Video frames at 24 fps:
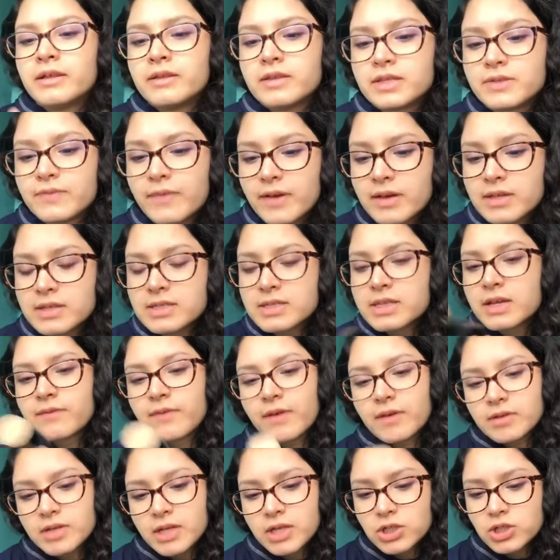this stick
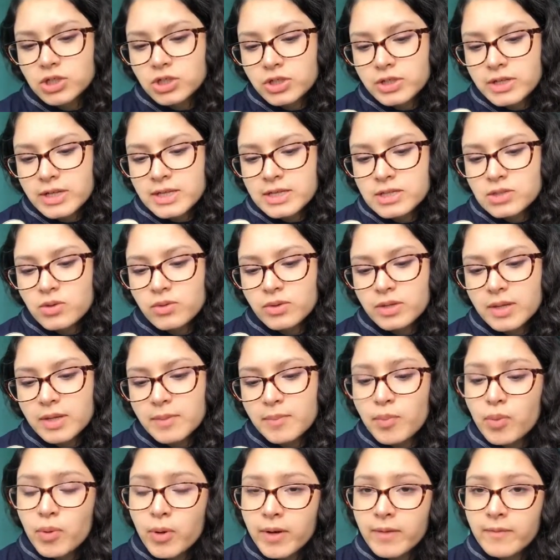foundation is only
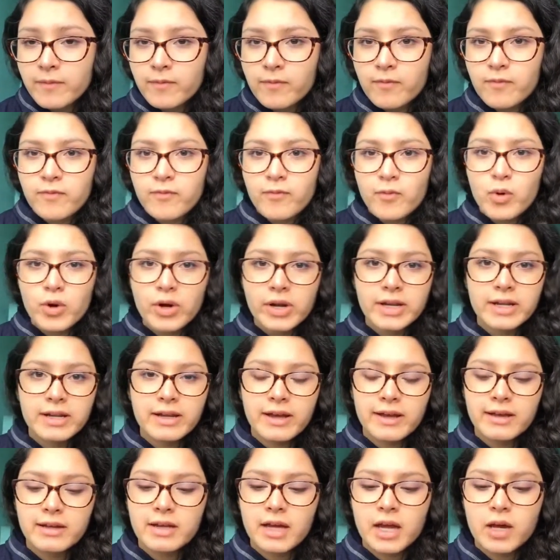
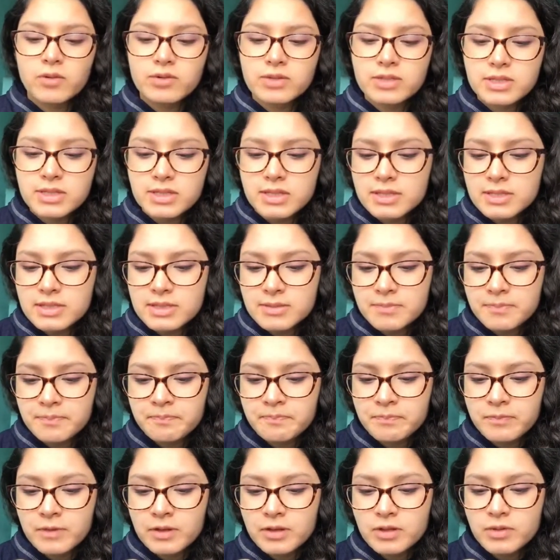0.49 ounces,
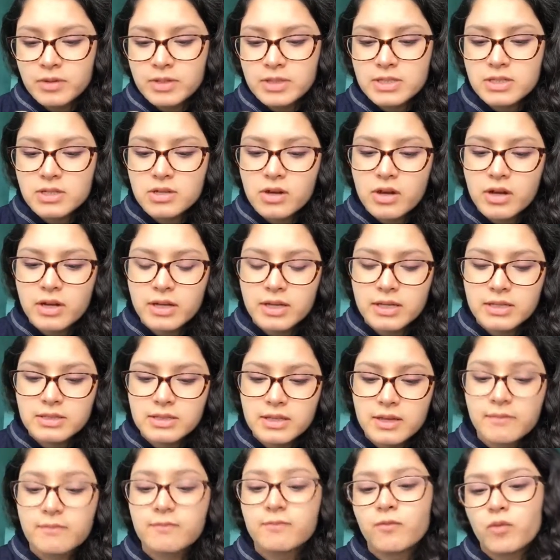so it's not as,
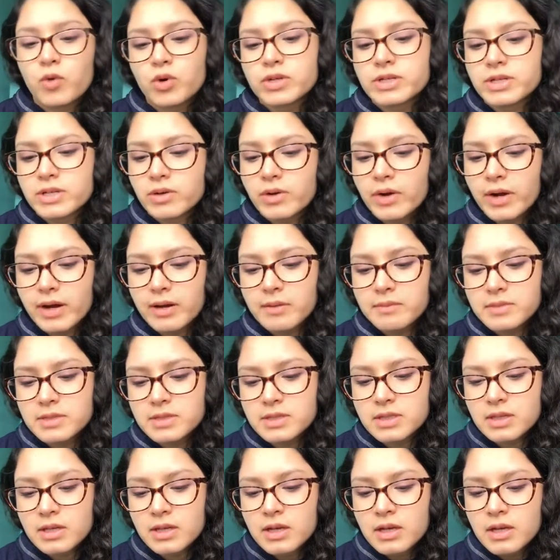and 14
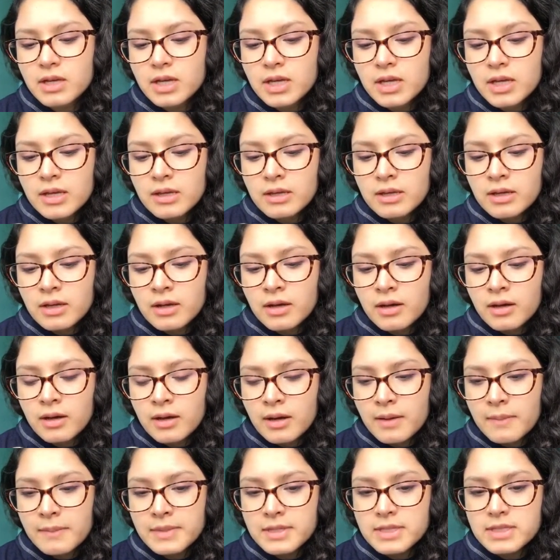grams.
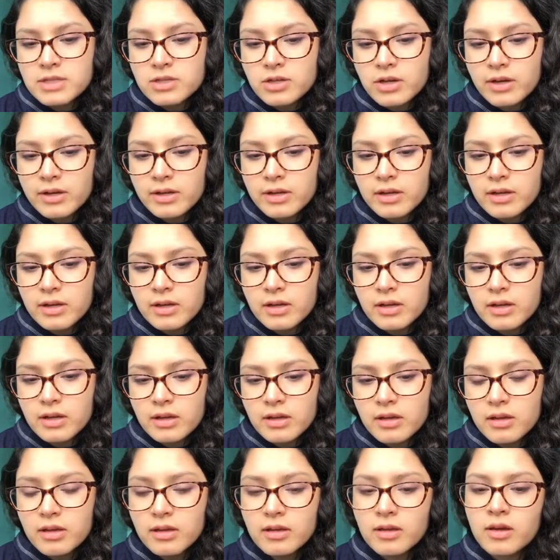It's not
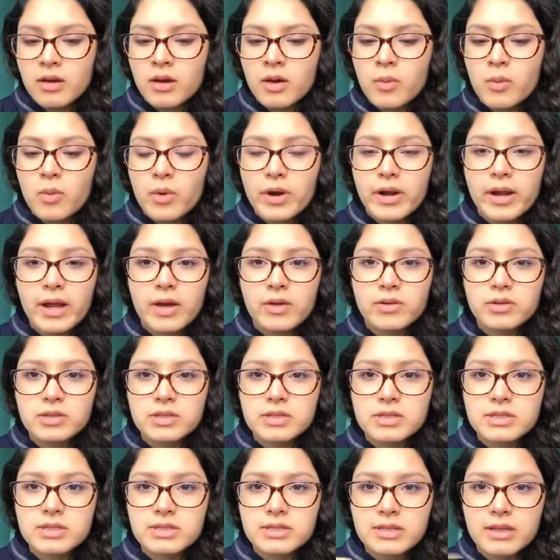a 1
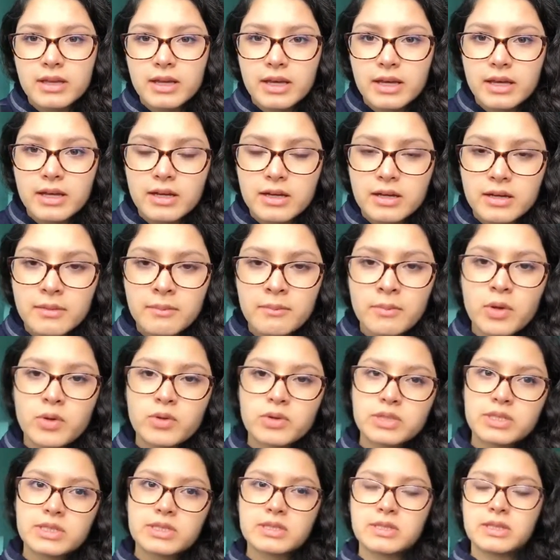ounce like
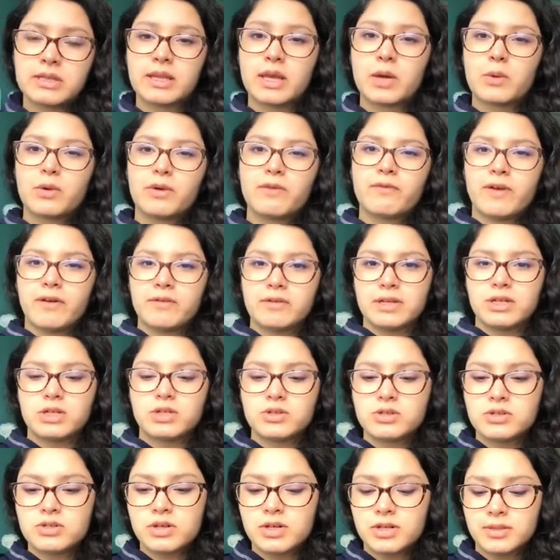most liquid
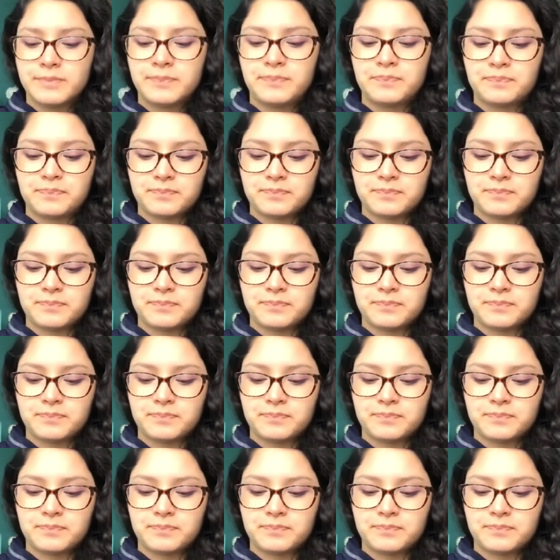foundations are.